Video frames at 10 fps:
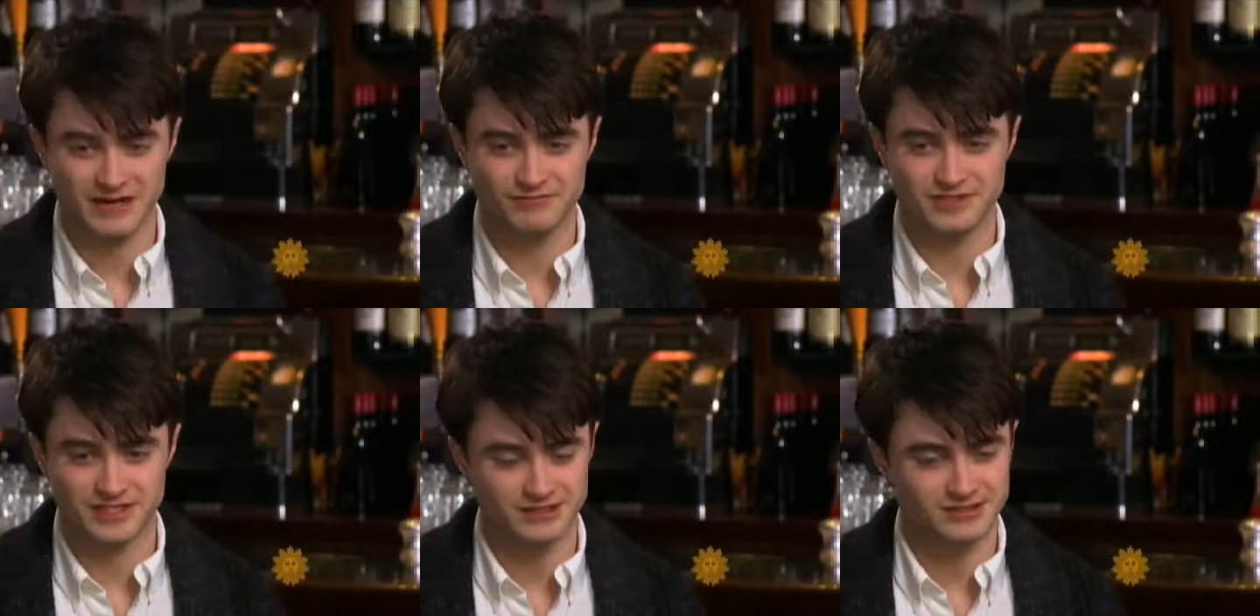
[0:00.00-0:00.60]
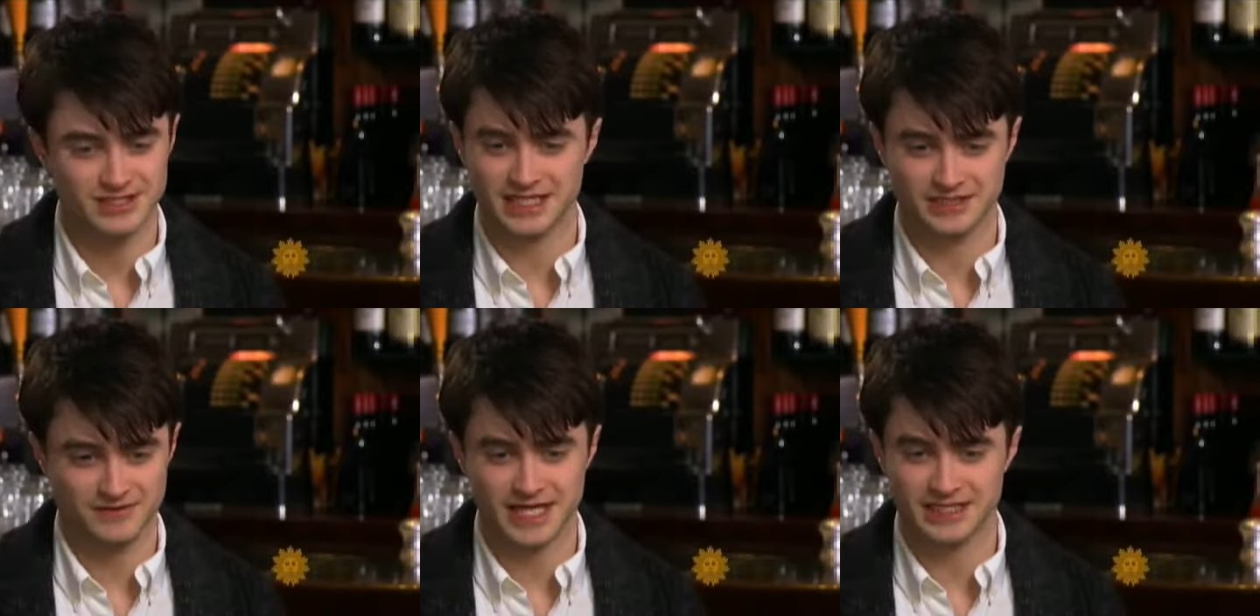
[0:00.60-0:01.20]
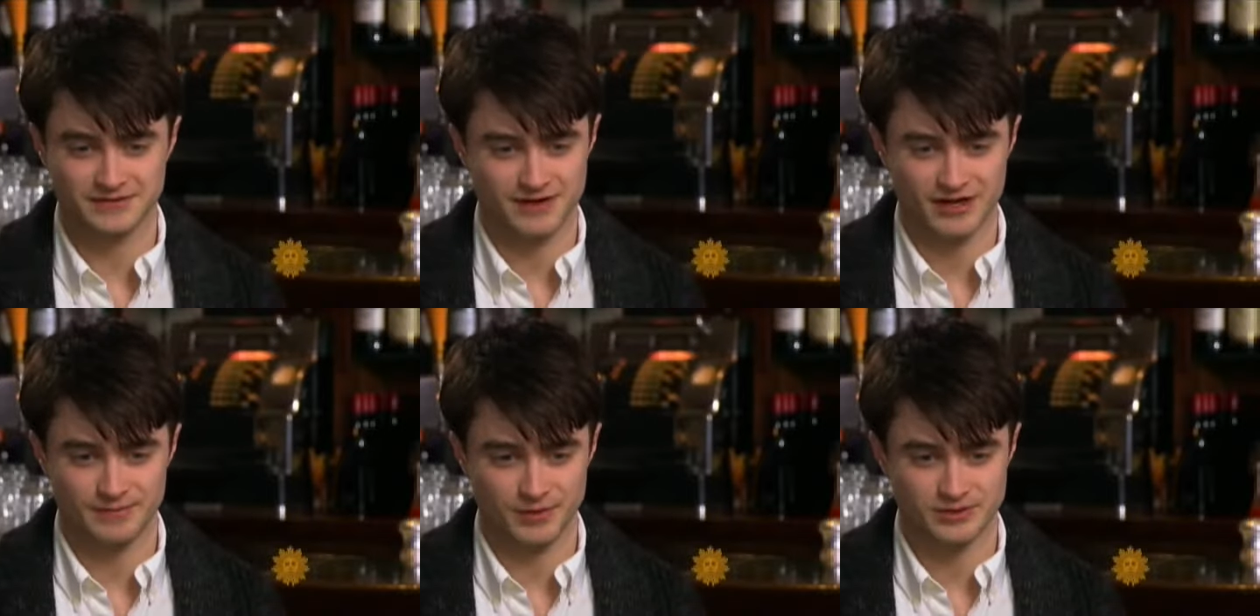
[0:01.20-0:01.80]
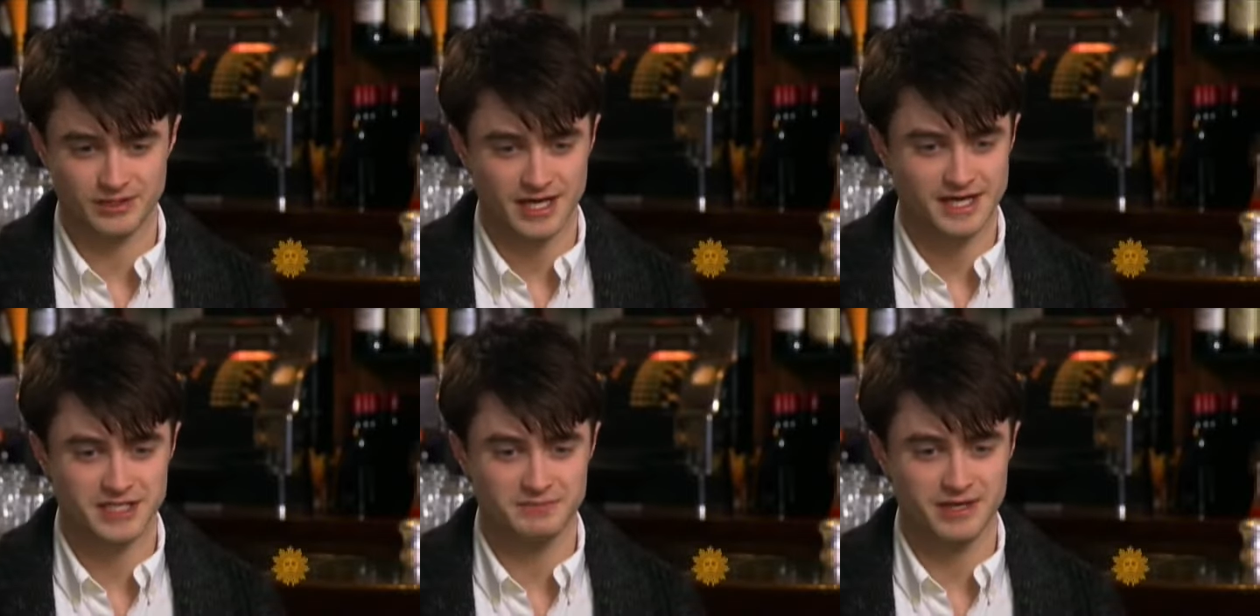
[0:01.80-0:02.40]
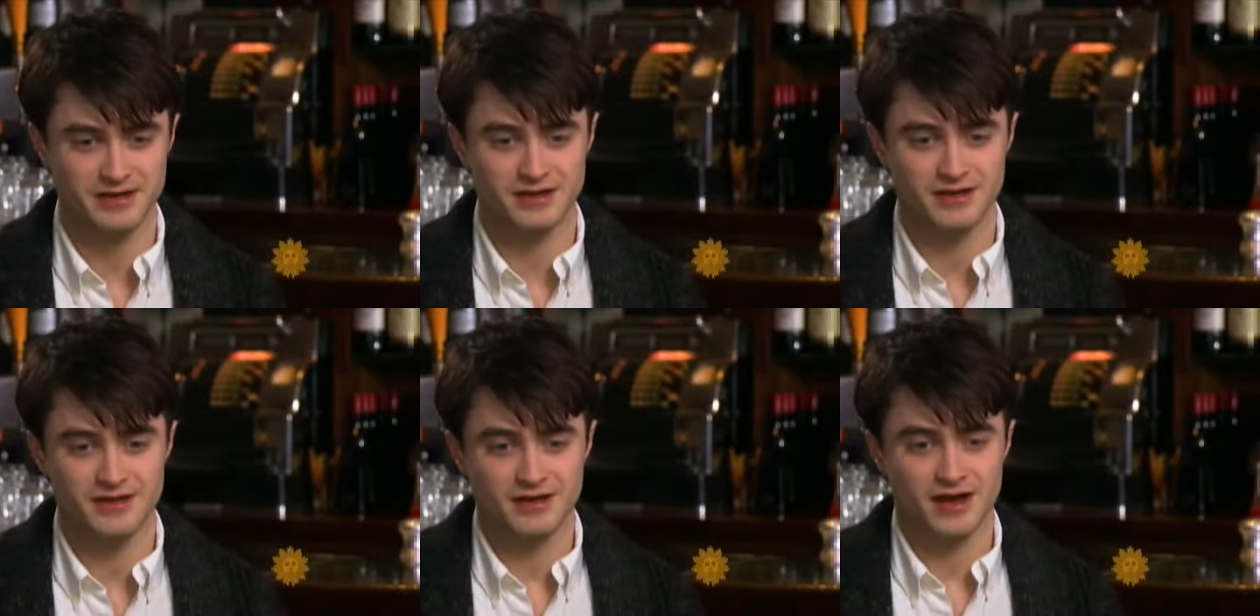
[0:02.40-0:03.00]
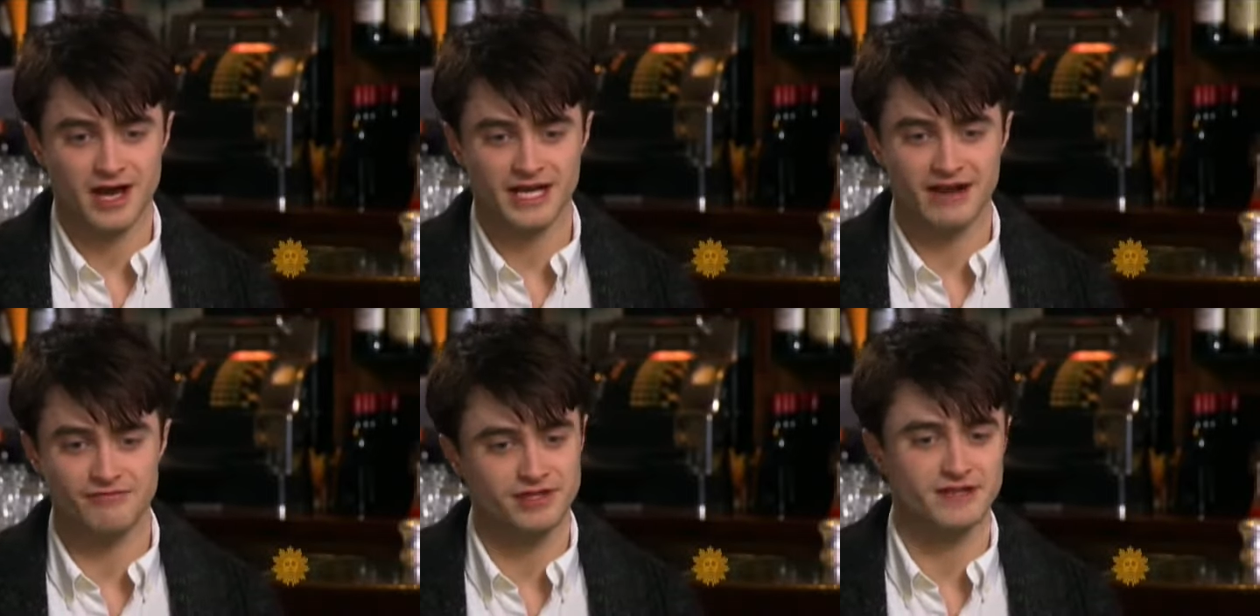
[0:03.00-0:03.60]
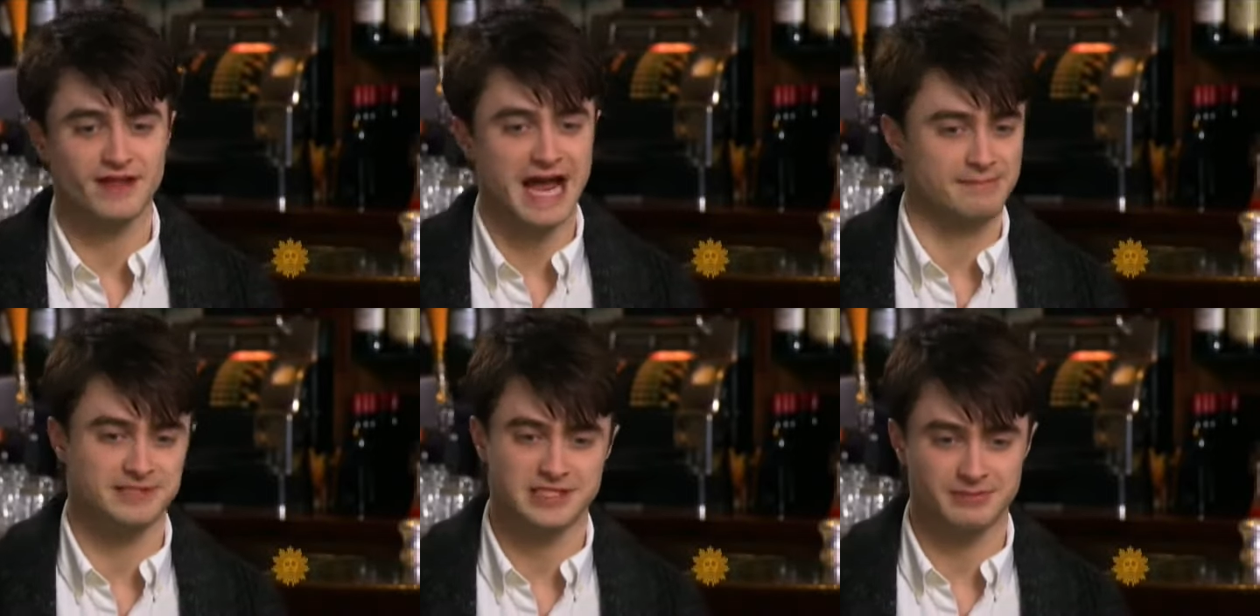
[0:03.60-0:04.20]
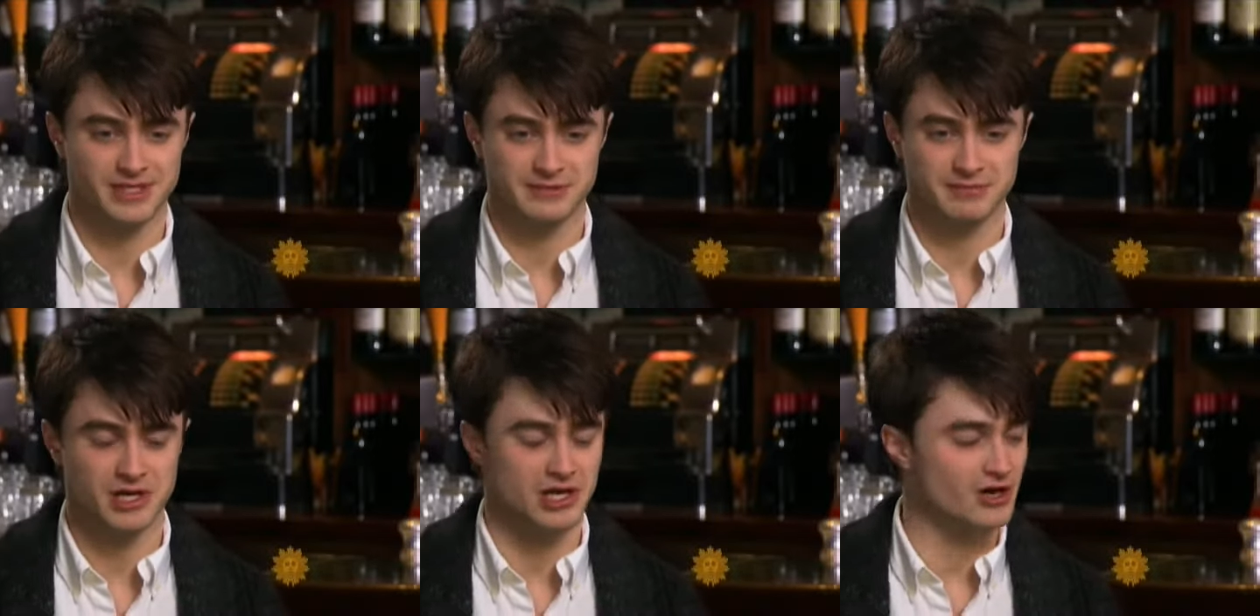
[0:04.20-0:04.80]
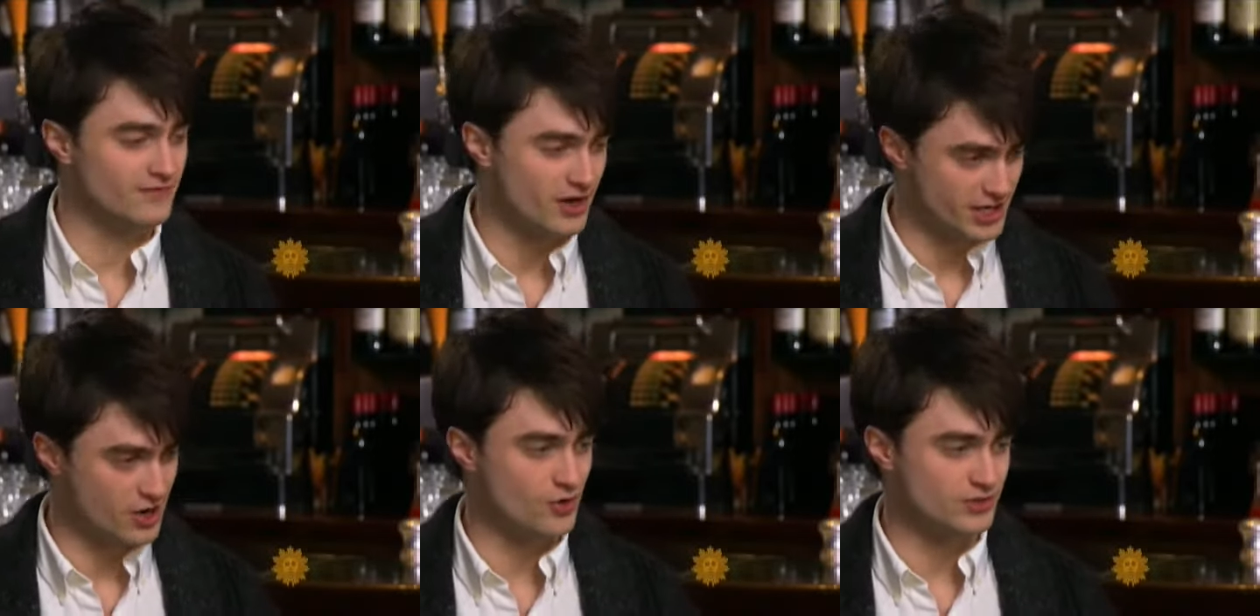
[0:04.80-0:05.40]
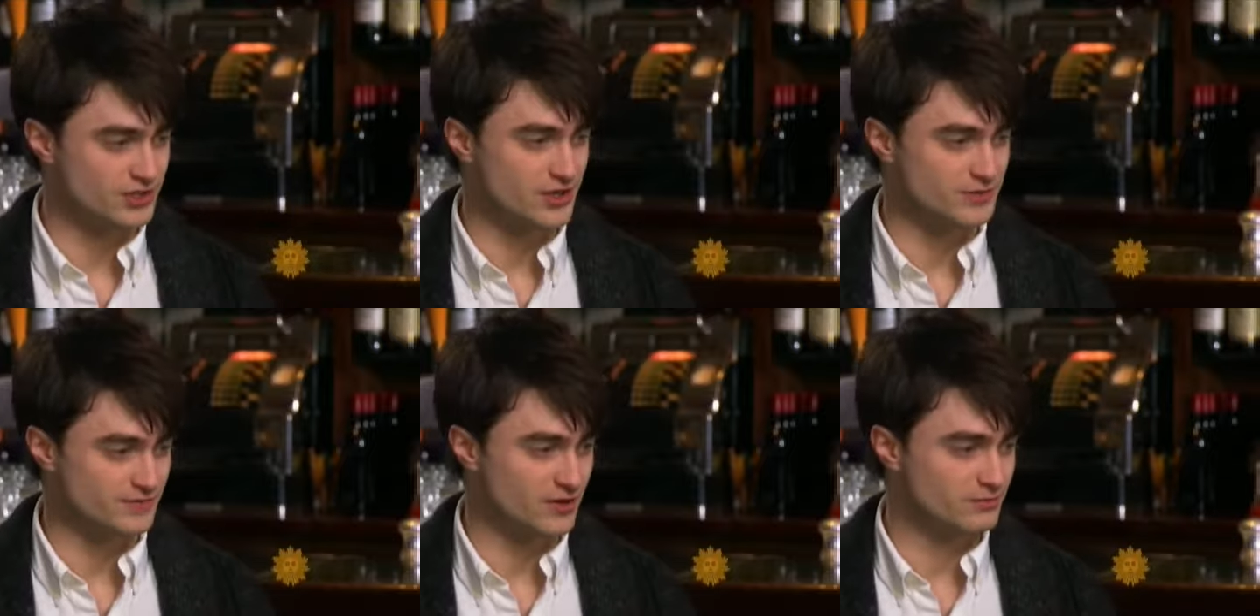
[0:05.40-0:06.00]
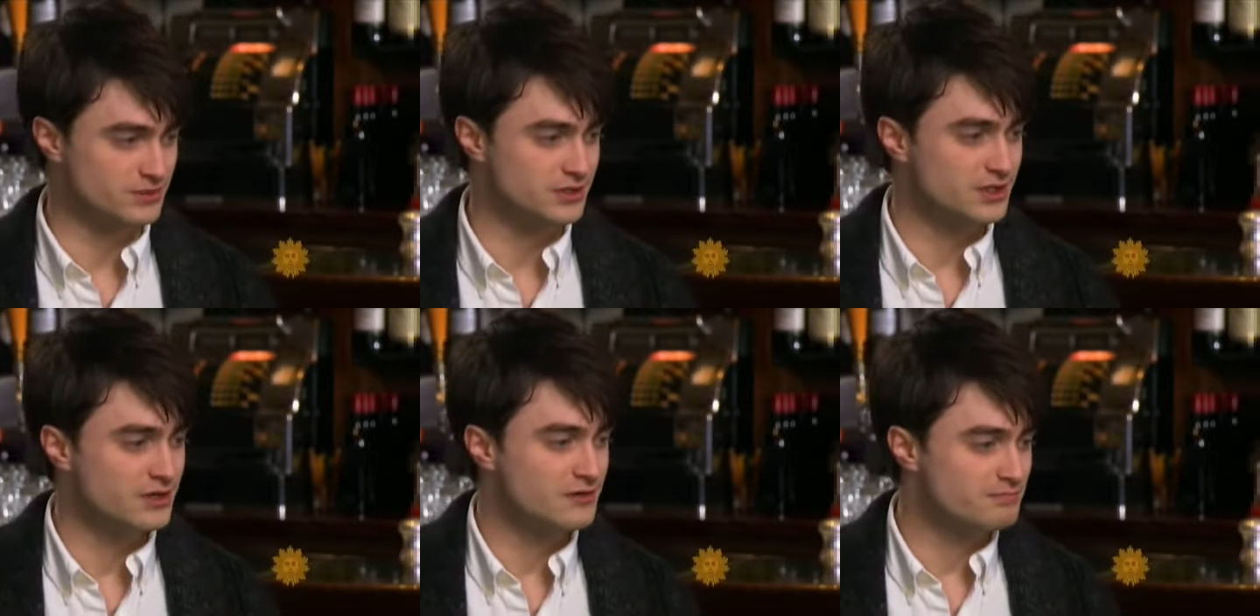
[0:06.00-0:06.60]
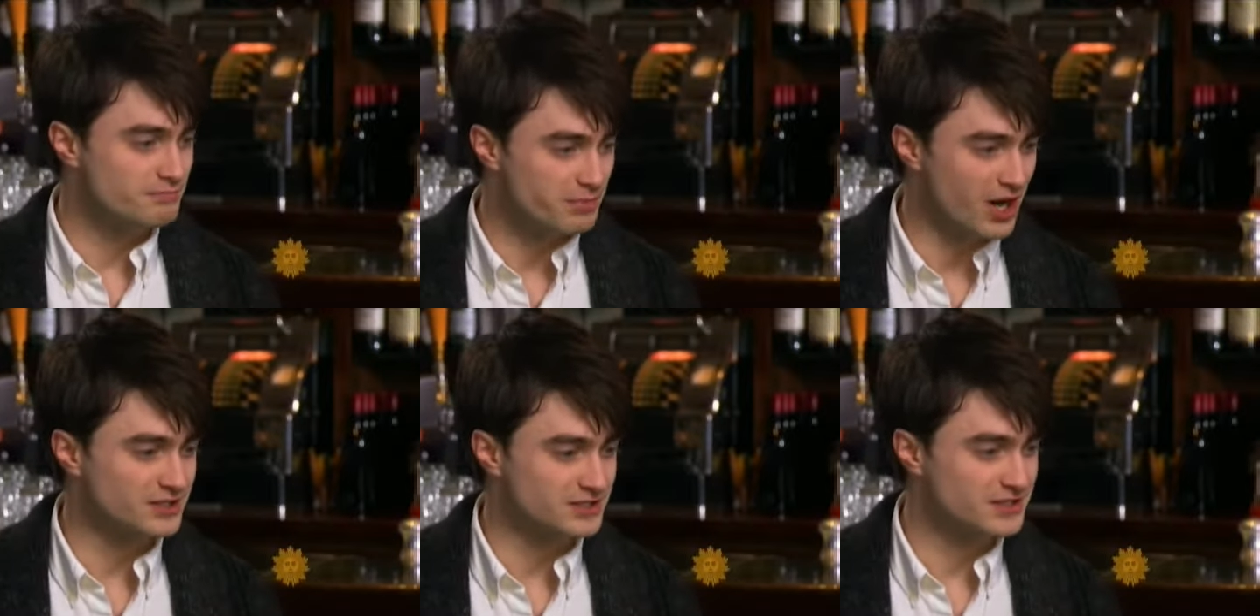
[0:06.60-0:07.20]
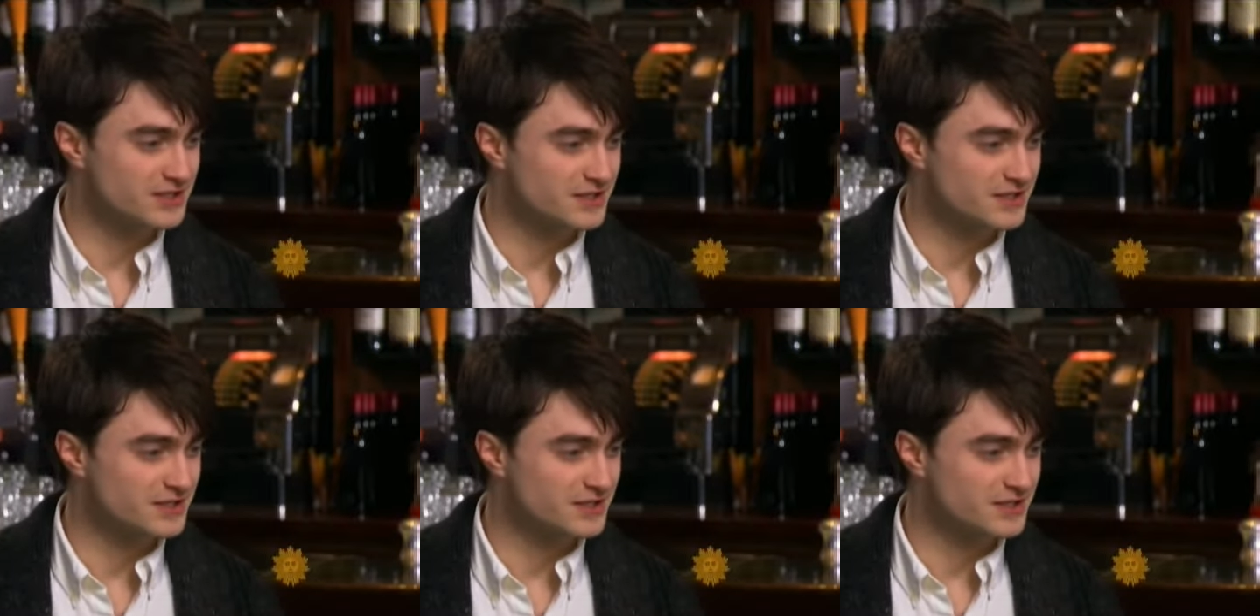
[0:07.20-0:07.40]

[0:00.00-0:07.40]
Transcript: loved every single second of Harry Potter, and it's been, and everything that happens to me in the rest of my life, I owe to those films. But,